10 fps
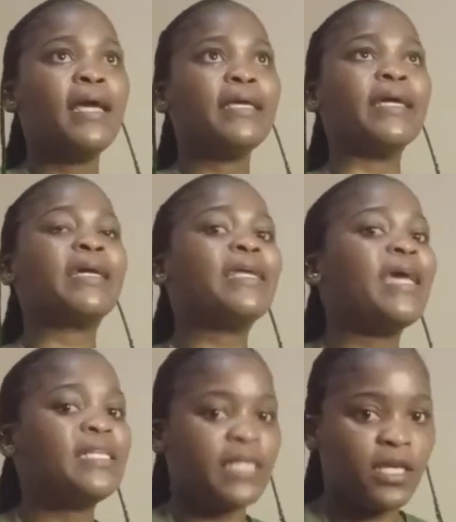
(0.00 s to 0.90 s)
We
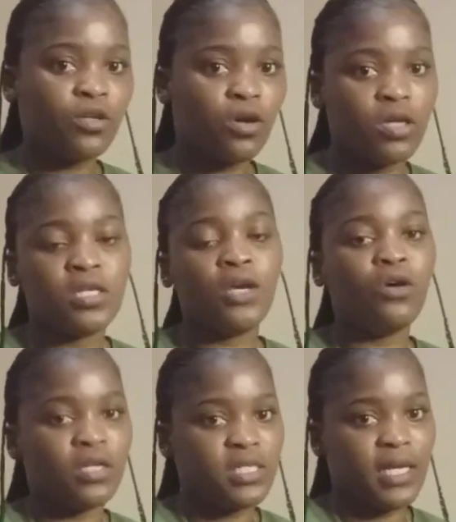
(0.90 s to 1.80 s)
create
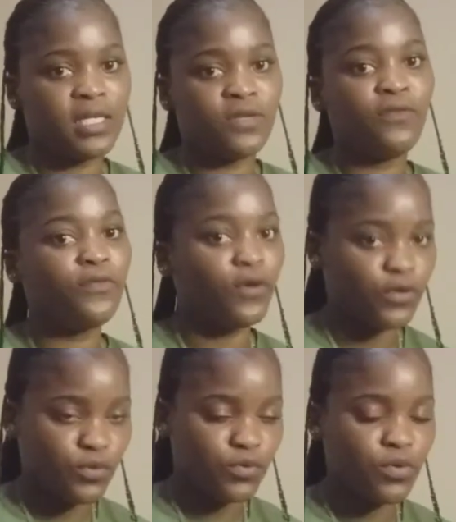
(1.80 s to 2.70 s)
content for
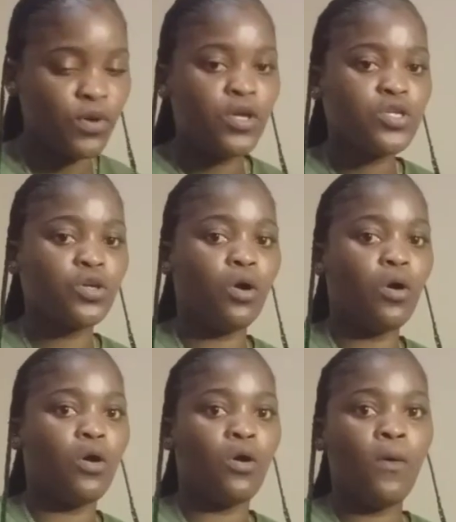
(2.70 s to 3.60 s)
you.
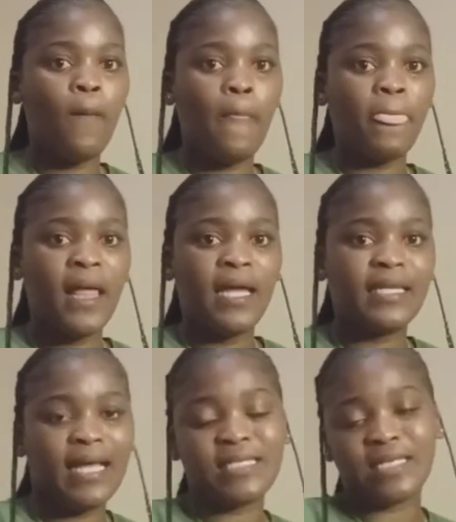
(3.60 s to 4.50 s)
So
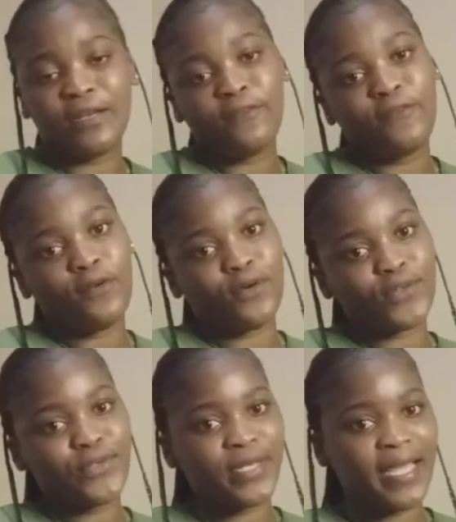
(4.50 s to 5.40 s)
that's it for
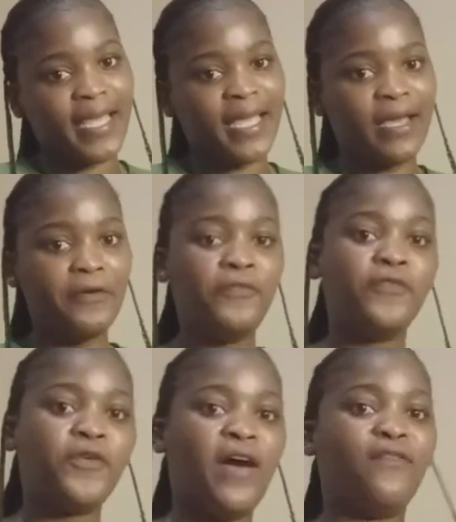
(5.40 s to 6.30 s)
today. If
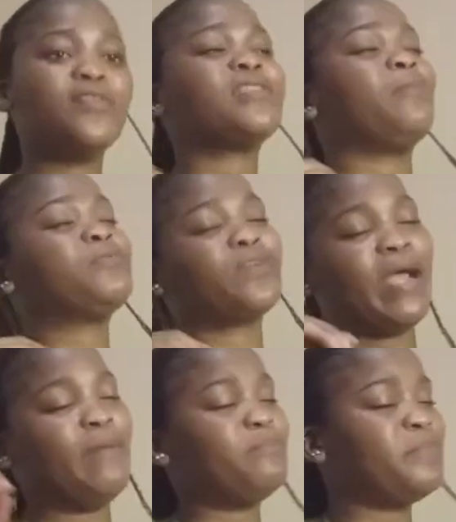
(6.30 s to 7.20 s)
you haven't
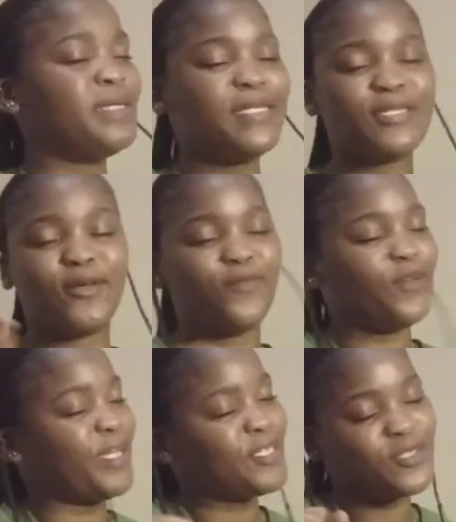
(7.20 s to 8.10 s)
subscribed, please don't
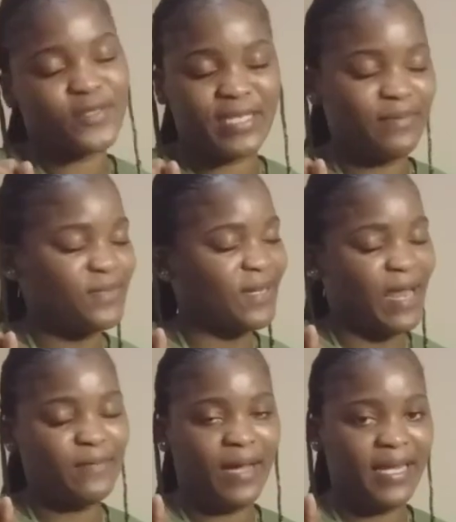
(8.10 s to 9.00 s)
forget to
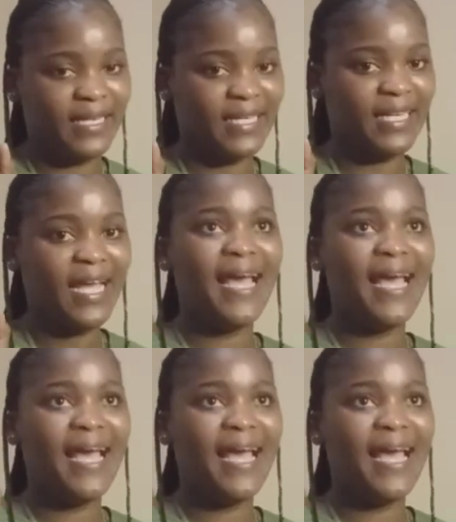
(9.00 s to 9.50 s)
subscribe, honey.